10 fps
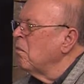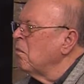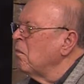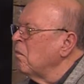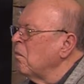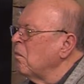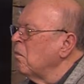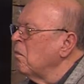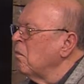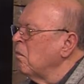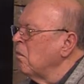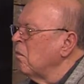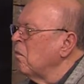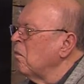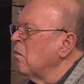
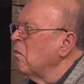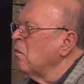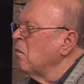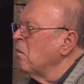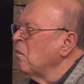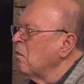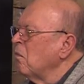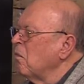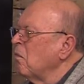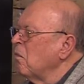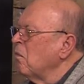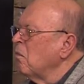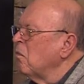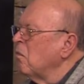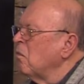
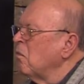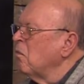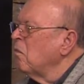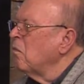(silent)